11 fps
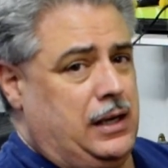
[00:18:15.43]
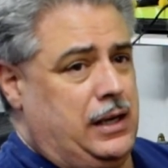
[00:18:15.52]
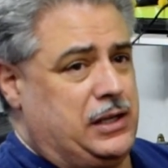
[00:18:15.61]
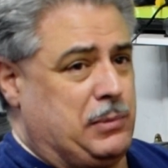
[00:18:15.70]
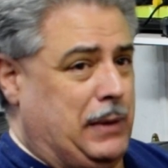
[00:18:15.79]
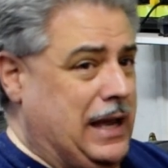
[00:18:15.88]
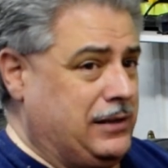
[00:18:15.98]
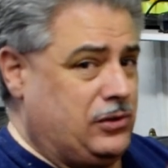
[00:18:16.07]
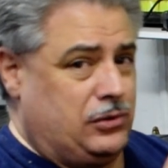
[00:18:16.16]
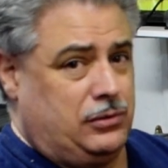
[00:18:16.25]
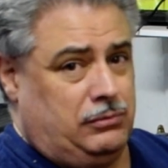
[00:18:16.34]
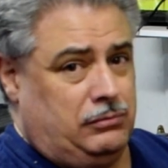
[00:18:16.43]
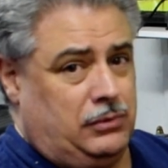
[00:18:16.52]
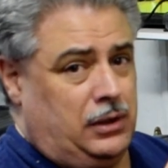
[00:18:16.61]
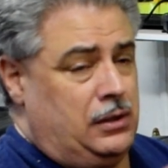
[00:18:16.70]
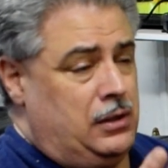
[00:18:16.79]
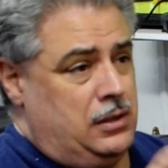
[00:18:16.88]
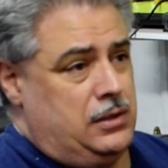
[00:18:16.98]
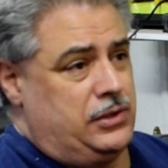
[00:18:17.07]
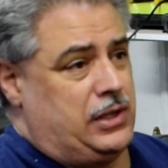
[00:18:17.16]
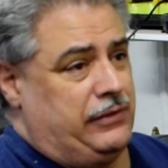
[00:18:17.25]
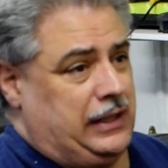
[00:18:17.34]
and splice and
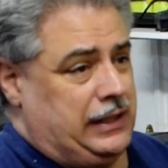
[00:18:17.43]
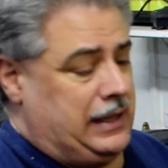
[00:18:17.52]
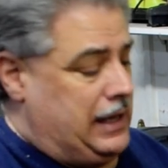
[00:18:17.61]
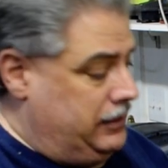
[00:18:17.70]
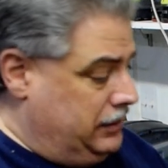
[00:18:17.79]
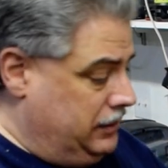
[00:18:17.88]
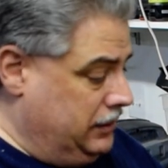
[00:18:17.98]
stuff like that.